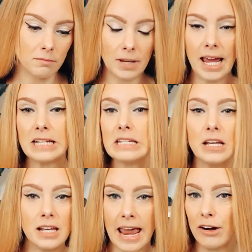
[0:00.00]

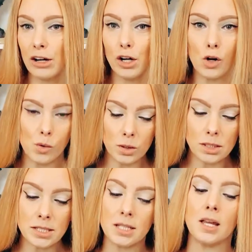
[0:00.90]
eighteen karat
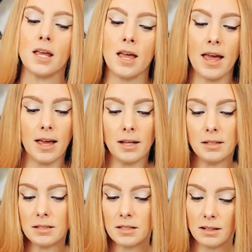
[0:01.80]
gold
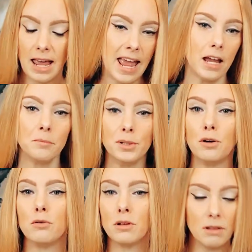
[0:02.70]
and hand
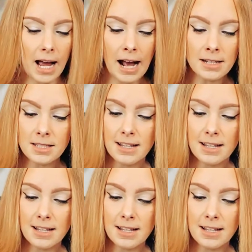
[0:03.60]
blown glass.